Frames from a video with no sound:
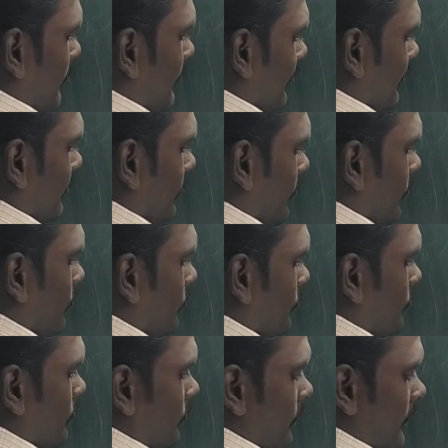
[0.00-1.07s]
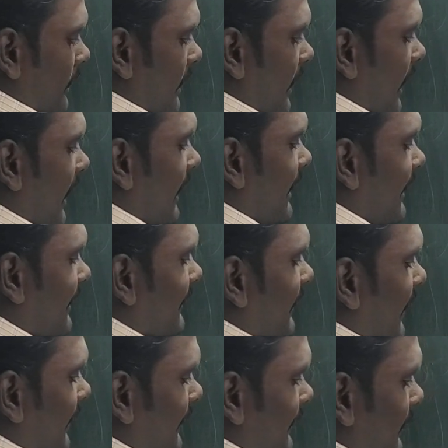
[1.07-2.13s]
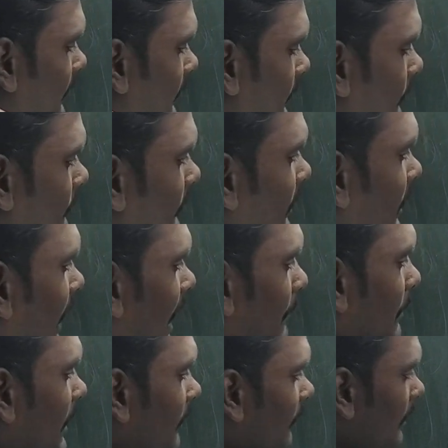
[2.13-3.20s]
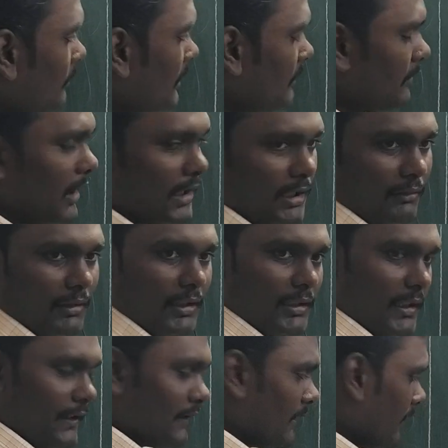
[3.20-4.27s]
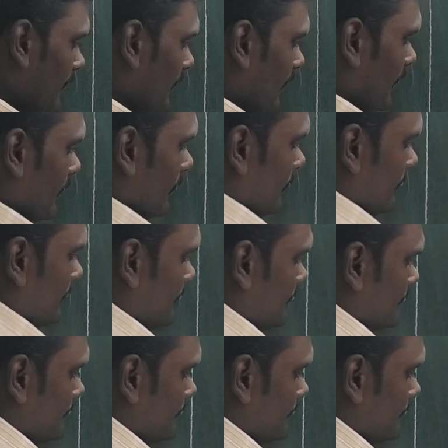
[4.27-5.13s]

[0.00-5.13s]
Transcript: plus 2, a is x. Apart from that, whatever the things are there, you know,